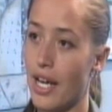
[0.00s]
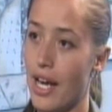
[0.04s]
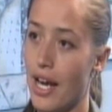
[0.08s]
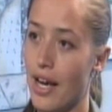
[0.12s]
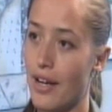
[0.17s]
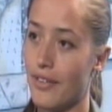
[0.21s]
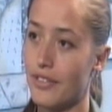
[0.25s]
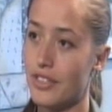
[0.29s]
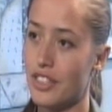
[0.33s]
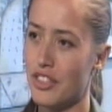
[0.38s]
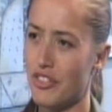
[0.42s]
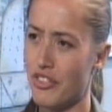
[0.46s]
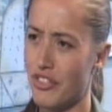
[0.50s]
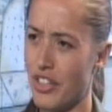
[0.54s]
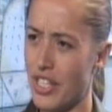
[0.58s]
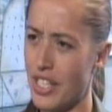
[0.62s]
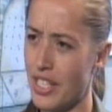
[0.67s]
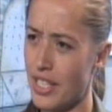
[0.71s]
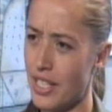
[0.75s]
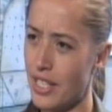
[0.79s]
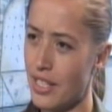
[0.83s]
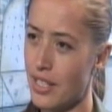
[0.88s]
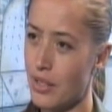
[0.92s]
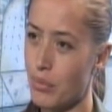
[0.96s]
have
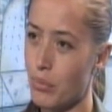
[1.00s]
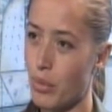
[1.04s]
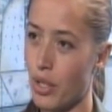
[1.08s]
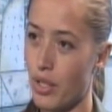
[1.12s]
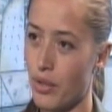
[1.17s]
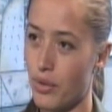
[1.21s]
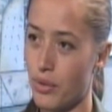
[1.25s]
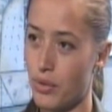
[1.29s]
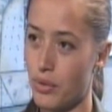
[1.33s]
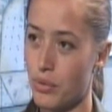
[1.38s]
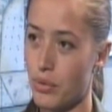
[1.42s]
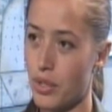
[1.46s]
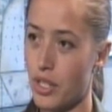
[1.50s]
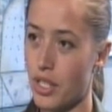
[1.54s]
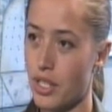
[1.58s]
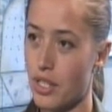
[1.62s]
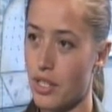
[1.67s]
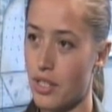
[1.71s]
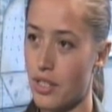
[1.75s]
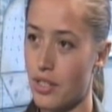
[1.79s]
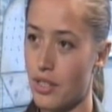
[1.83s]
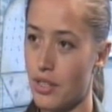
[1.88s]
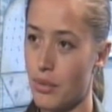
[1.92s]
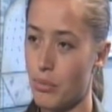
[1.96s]
defended in my own
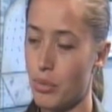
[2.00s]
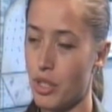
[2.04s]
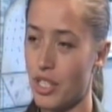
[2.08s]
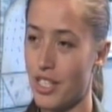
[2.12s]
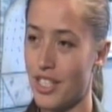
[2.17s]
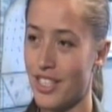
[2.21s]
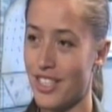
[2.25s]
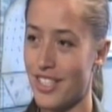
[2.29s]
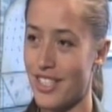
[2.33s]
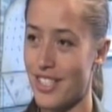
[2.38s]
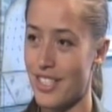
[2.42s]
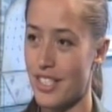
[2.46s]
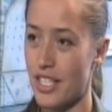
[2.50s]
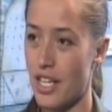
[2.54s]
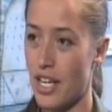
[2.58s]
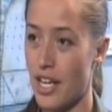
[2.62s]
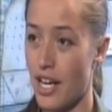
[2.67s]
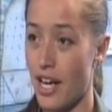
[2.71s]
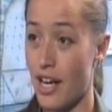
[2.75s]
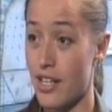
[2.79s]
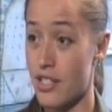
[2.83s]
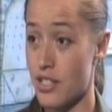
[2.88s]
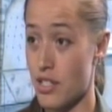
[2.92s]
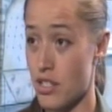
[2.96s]
work because
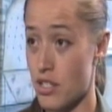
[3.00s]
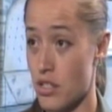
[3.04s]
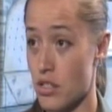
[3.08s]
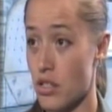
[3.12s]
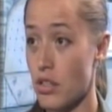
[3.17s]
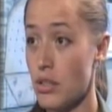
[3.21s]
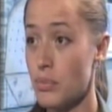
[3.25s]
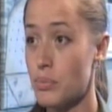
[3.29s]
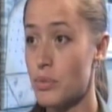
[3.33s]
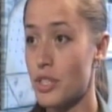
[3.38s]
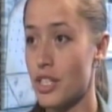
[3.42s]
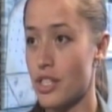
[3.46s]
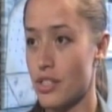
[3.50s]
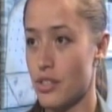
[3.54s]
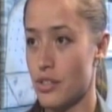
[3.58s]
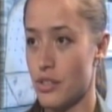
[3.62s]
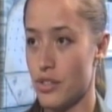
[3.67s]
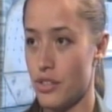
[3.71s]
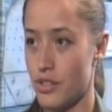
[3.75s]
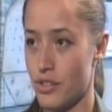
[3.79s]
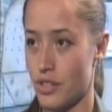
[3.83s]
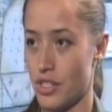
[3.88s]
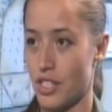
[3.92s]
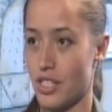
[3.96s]
as a sculptor who
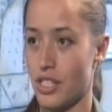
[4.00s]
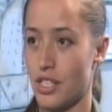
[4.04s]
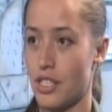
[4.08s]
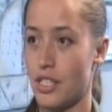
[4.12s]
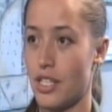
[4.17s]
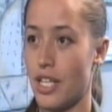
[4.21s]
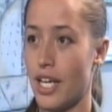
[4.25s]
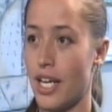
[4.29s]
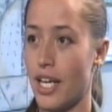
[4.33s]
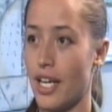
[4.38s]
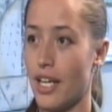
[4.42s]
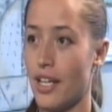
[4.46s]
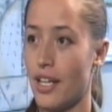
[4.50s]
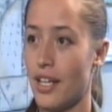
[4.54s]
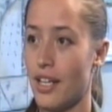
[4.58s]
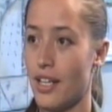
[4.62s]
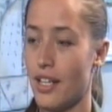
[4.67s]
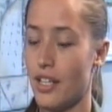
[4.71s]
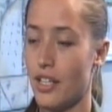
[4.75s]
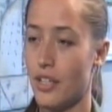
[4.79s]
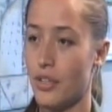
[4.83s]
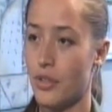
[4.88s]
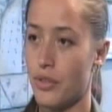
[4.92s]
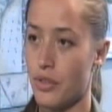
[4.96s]
uses clay,
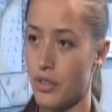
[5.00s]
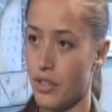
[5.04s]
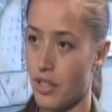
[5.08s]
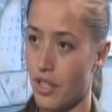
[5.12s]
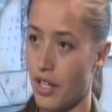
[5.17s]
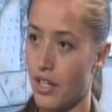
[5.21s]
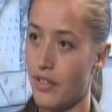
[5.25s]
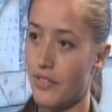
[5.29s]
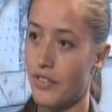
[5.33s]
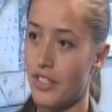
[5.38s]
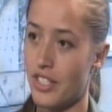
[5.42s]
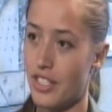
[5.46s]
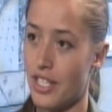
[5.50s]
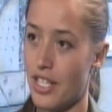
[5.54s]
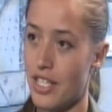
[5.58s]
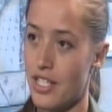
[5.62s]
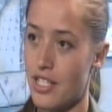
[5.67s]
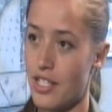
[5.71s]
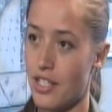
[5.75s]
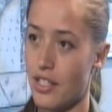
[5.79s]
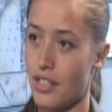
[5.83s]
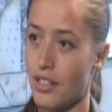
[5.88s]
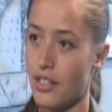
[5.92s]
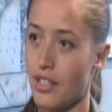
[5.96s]
you know, the
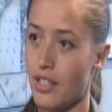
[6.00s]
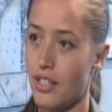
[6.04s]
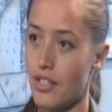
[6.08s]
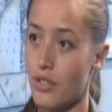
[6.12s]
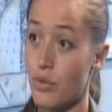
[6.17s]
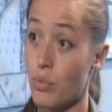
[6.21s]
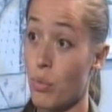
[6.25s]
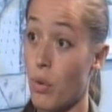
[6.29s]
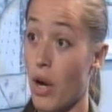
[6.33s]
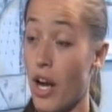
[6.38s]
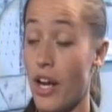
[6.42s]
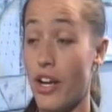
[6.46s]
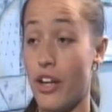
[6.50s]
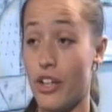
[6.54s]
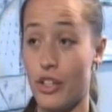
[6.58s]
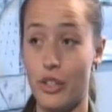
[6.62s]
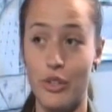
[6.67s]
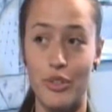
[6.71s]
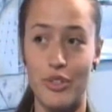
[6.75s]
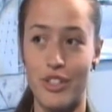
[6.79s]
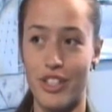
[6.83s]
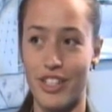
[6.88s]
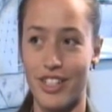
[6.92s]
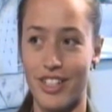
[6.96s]
conversation is why are you
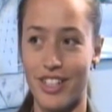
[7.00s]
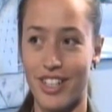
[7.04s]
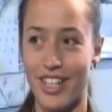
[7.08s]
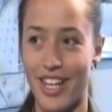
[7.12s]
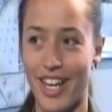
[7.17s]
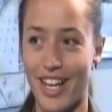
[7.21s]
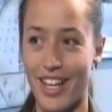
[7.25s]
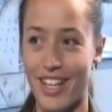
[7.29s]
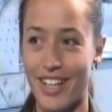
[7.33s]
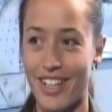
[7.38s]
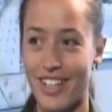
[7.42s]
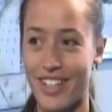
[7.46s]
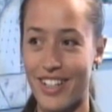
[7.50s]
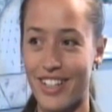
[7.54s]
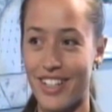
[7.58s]
using clay?